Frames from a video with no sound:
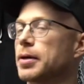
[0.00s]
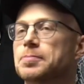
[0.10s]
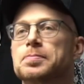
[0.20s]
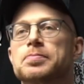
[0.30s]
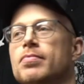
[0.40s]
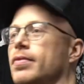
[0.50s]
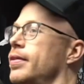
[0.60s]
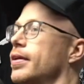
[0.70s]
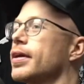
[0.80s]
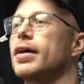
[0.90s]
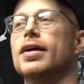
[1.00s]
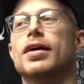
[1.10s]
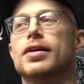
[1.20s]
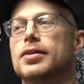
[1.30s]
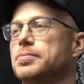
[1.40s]
If you take the vocals
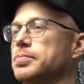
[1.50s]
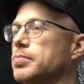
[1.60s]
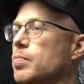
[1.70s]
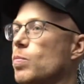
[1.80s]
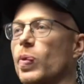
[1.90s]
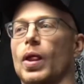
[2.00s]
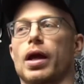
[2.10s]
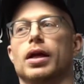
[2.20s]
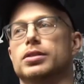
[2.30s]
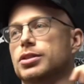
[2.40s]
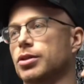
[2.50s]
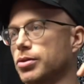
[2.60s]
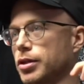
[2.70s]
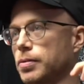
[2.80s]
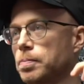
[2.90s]
off that shit, it is
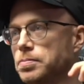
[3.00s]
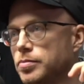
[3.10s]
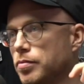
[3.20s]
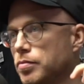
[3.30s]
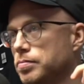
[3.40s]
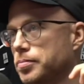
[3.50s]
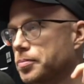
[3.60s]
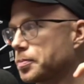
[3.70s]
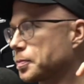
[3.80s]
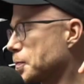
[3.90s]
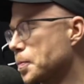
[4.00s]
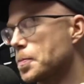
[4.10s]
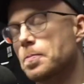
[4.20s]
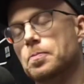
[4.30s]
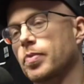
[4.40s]
so
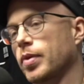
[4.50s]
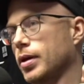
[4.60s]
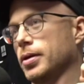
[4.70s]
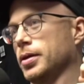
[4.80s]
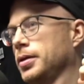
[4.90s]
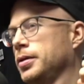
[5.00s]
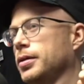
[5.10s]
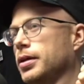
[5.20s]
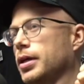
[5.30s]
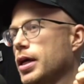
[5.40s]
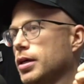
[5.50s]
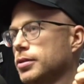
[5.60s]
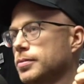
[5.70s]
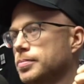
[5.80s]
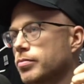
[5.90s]
badass. It's the most
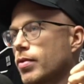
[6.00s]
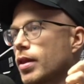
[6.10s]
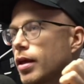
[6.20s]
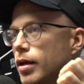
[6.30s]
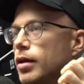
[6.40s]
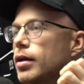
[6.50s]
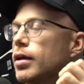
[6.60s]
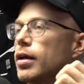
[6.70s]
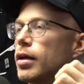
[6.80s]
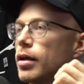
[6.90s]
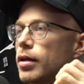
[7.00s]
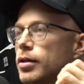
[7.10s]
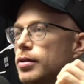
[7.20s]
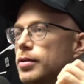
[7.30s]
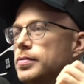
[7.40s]
riffing ass music that
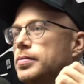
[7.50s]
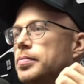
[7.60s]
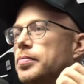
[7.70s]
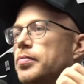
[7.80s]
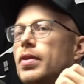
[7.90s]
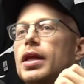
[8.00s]
we ever had.